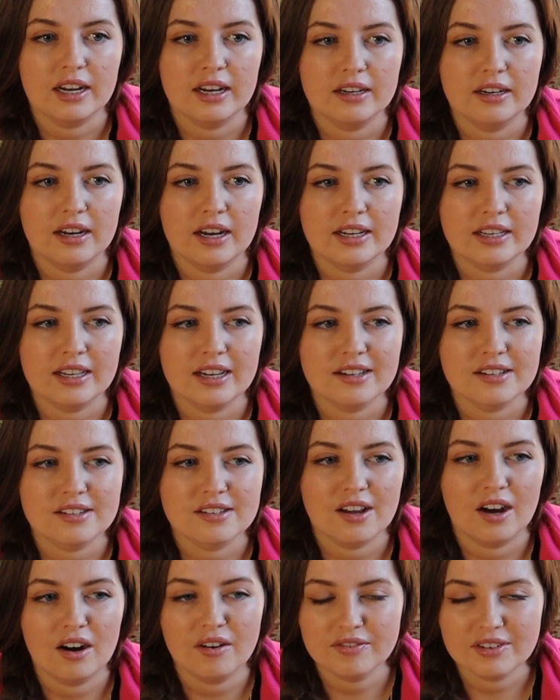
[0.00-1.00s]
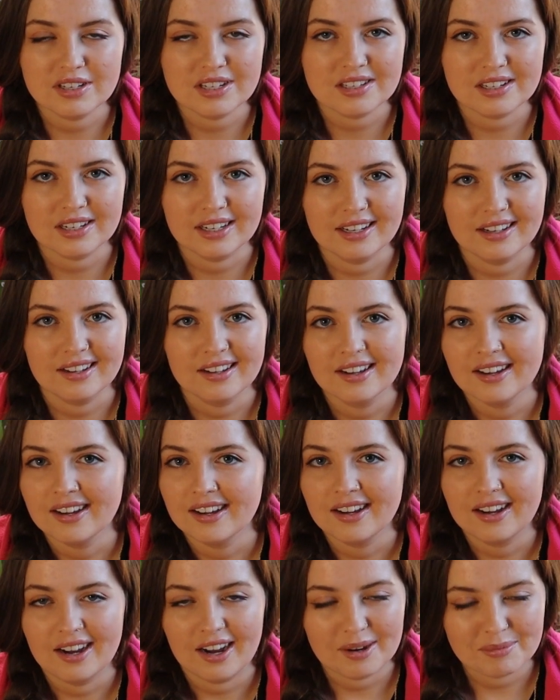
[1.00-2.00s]
And I guess obviously
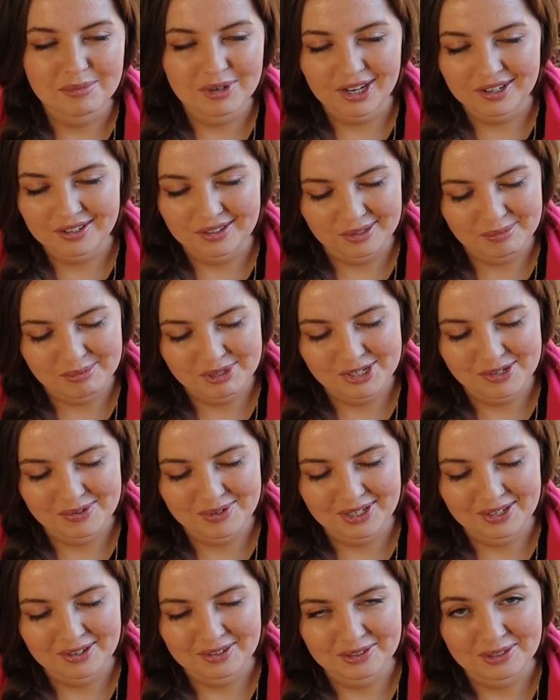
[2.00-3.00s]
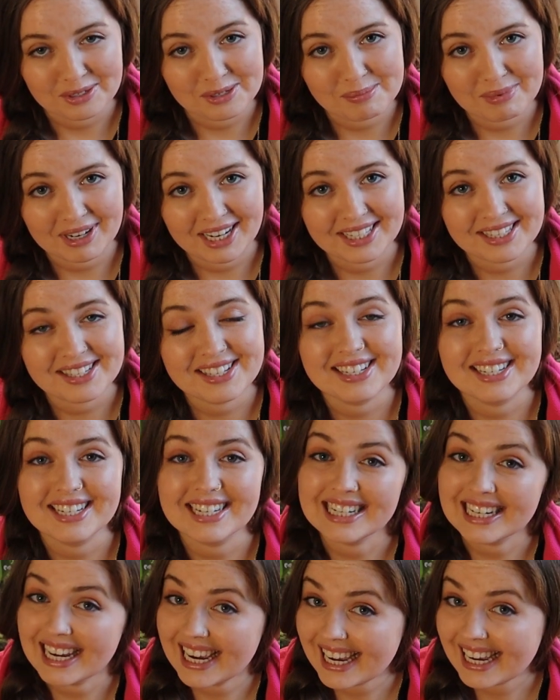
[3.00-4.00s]
I'm not going to be doing all those plants
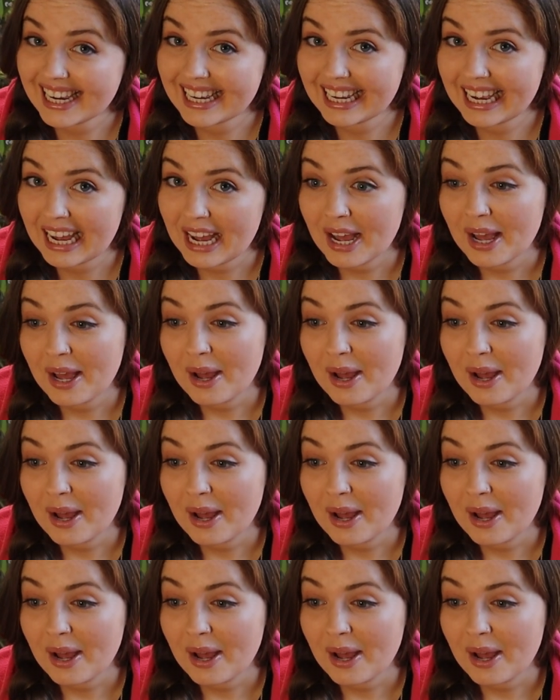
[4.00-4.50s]
today,